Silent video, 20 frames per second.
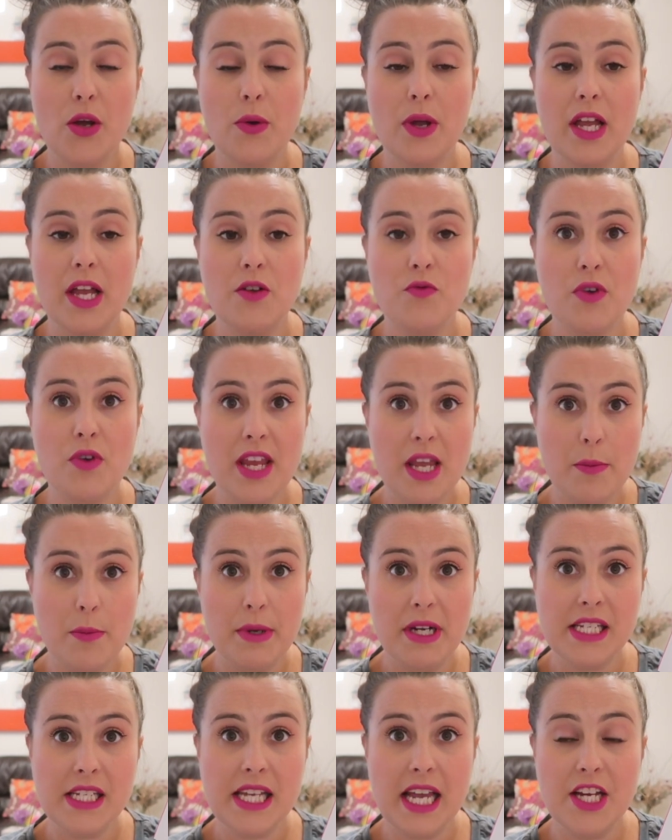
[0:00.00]
in
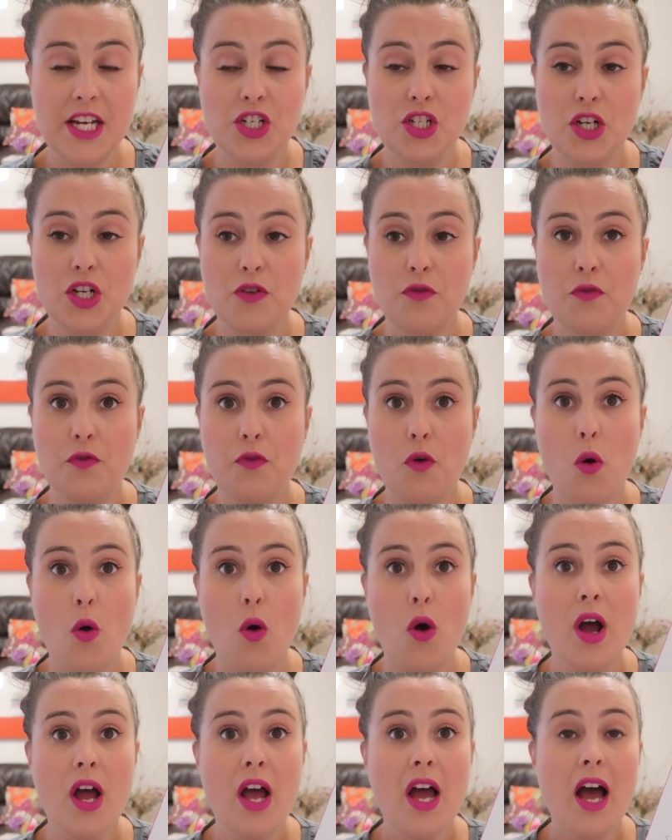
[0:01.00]
rehabilitation
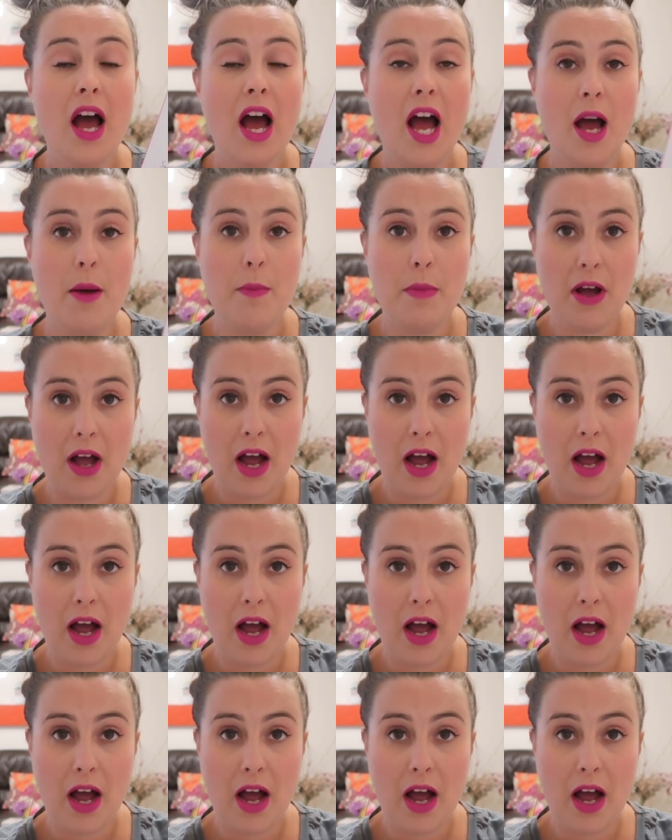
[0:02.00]
for um,